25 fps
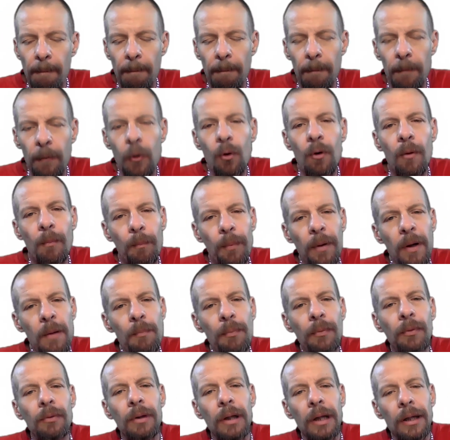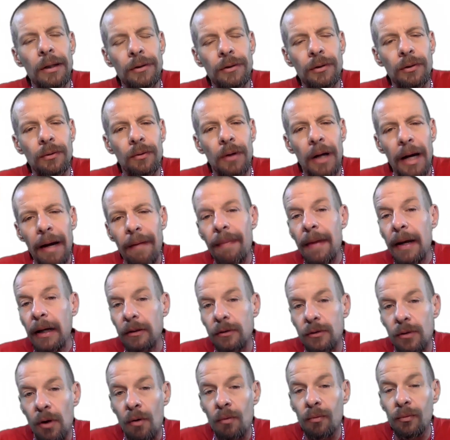your people need you, and they
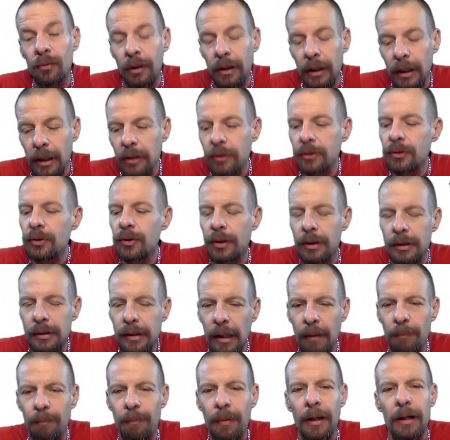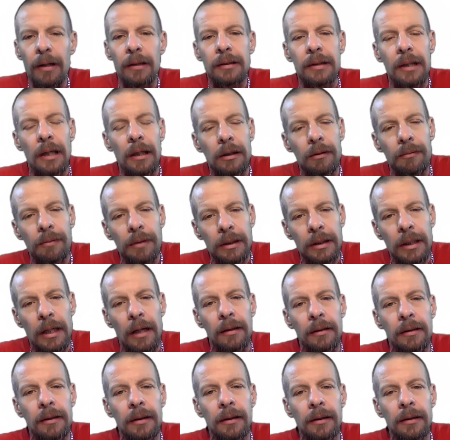don't need you to take penitentiary
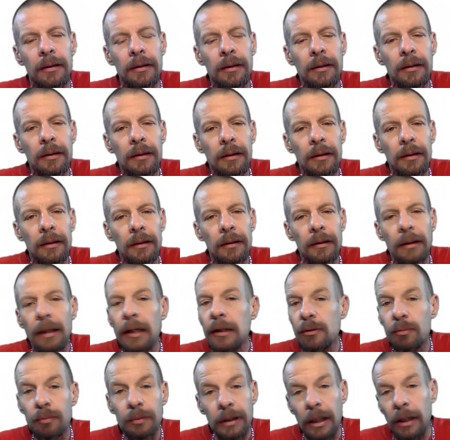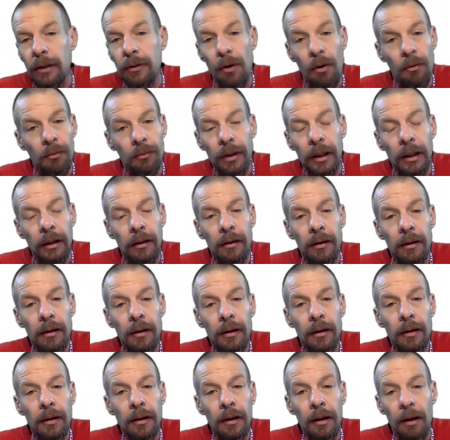chances. That's what they don't need.
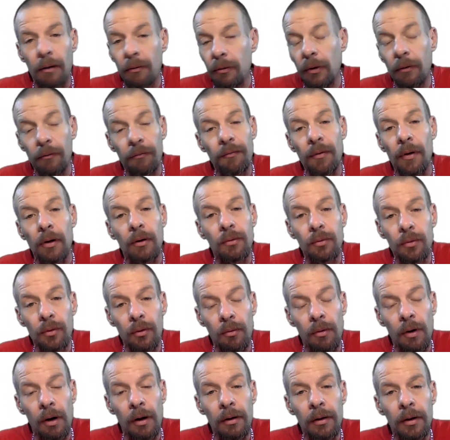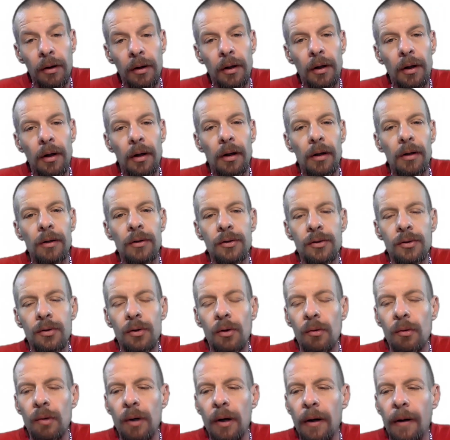I don't give a fuck who you are.
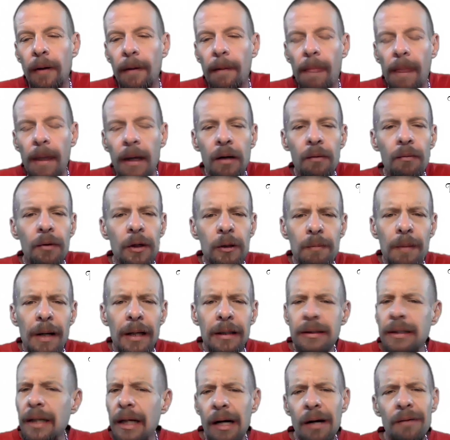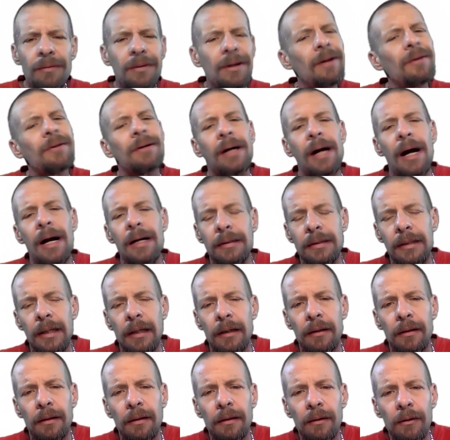So anyways, man, check out the other
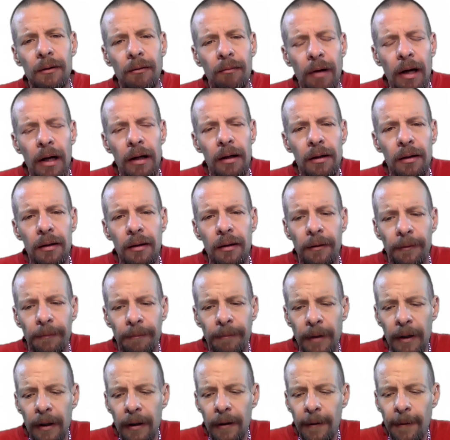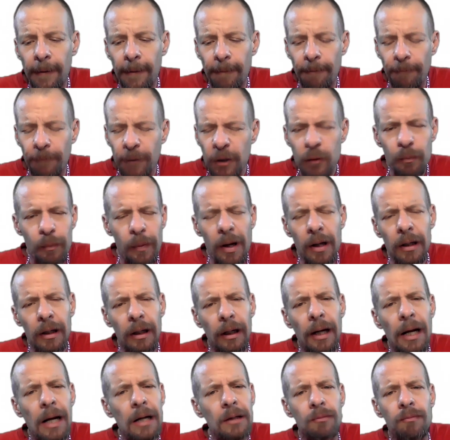content, right? This is probably the
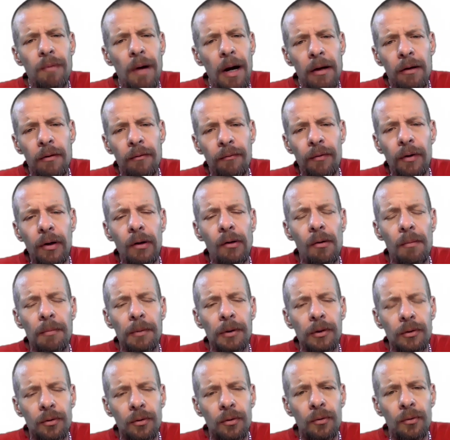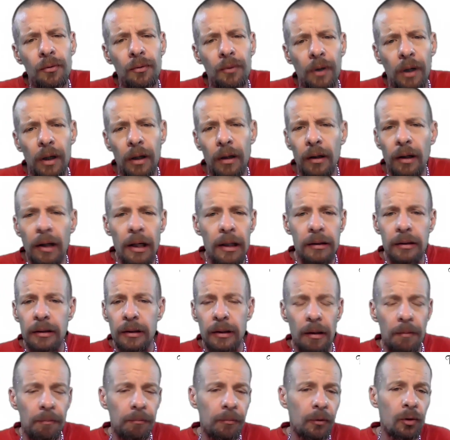last writer video I'm going to do unless
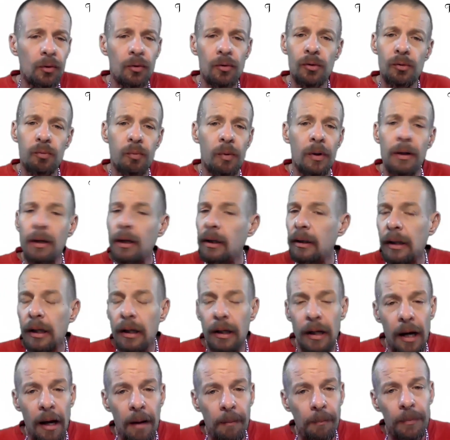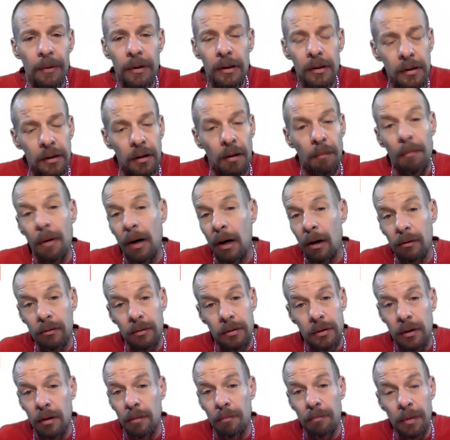some newsworthy thing happens about
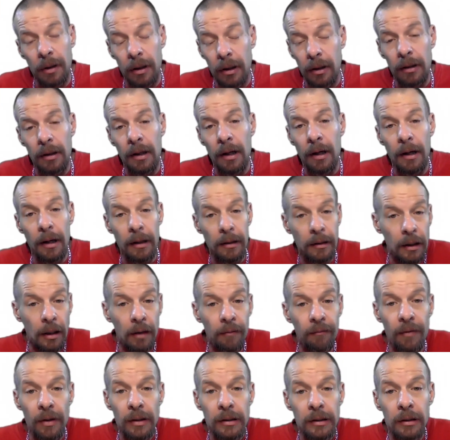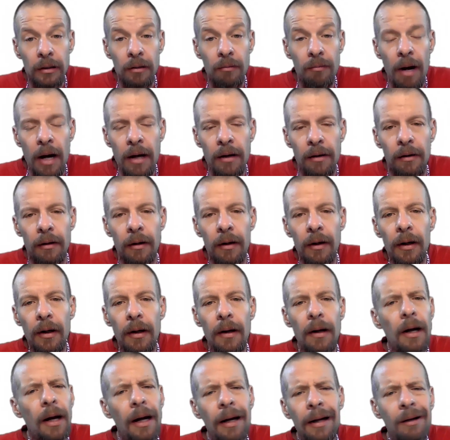somebody that identifies as a writer.
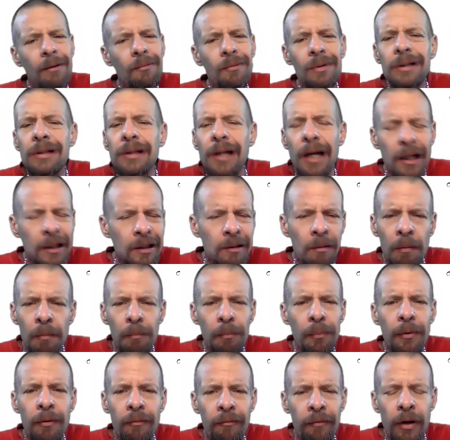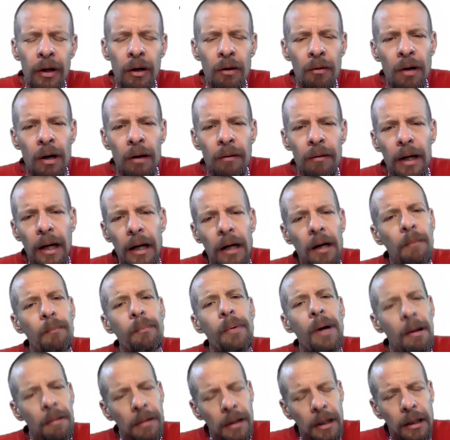And in which case, I'm going to put a video out, and I'm
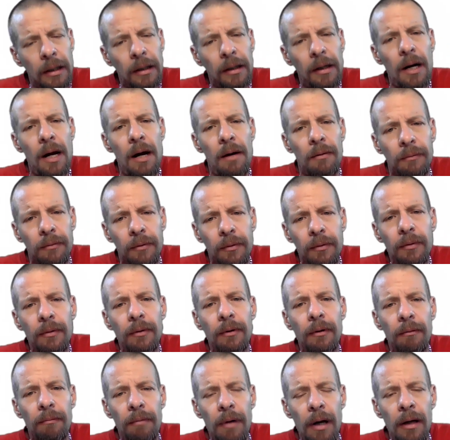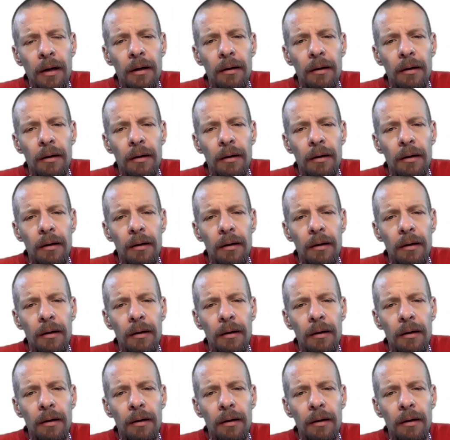probably going to clown, right?